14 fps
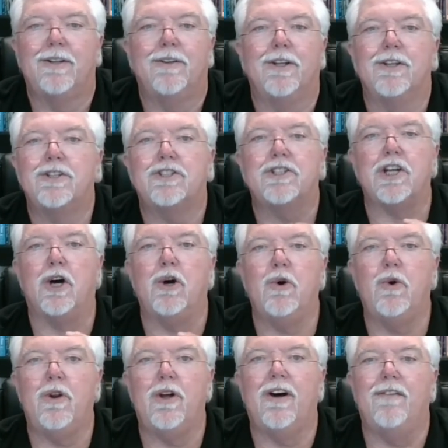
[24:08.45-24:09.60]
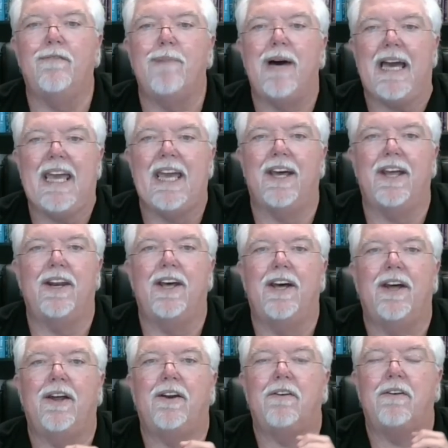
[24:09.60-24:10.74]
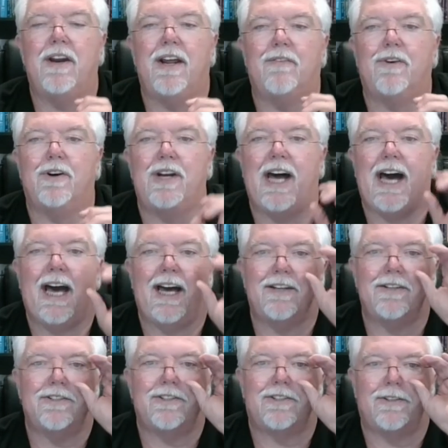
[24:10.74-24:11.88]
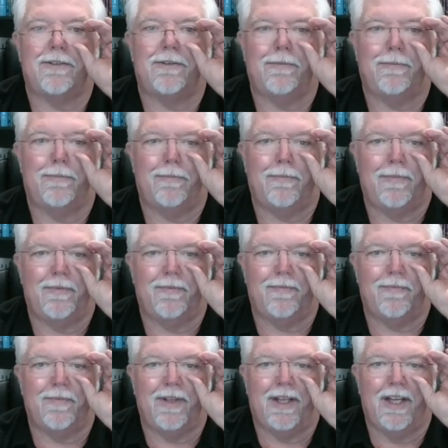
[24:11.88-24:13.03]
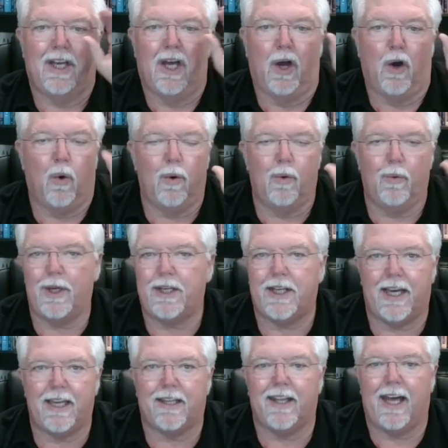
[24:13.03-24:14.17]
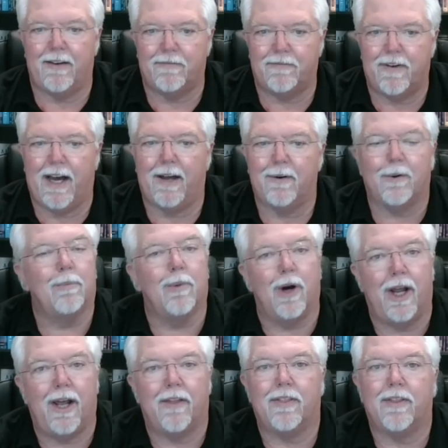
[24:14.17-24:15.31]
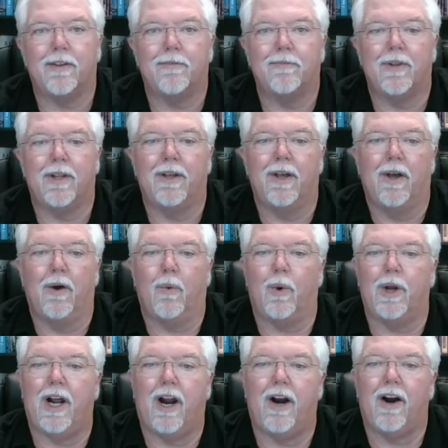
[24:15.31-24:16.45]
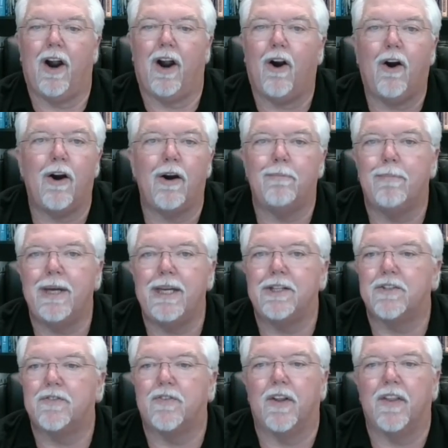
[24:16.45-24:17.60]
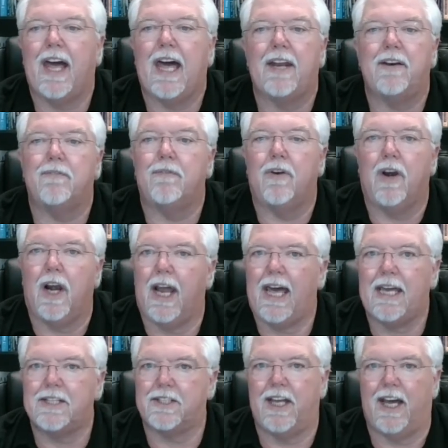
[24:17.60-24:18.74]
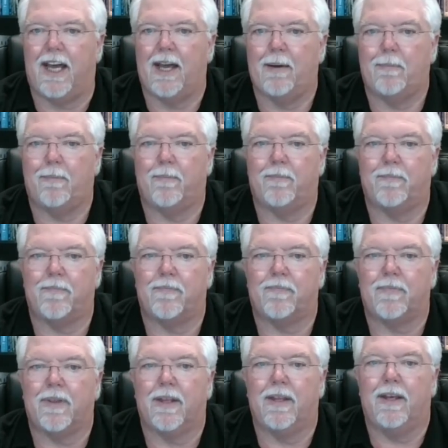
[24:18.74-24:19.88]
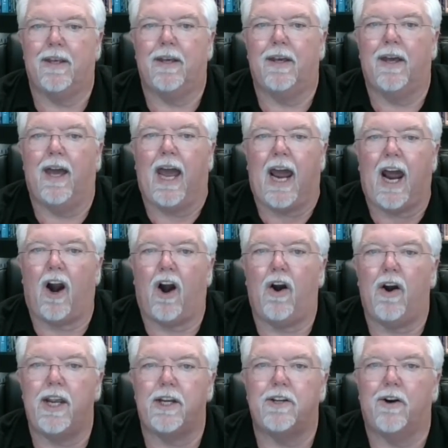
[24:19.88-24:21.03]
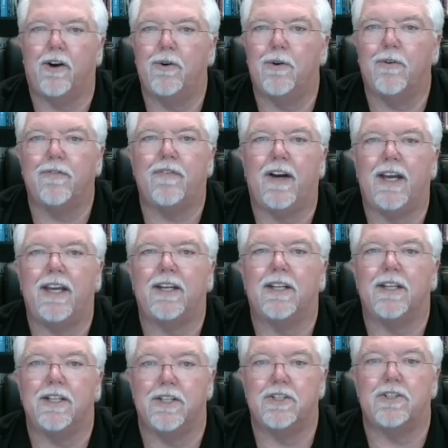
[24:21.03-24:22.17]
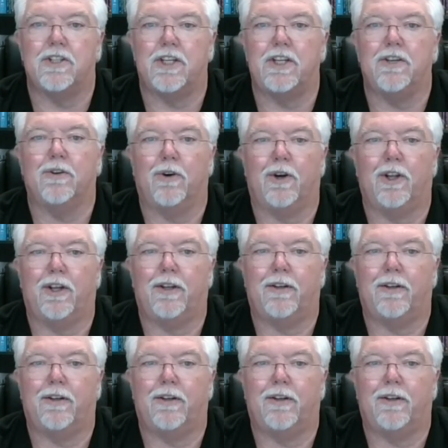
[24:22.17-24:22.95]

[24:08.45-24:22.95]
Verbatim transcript: The soul of man never dies. When we take that final breath, when our heart beats for that last time, our eternal fate is sealed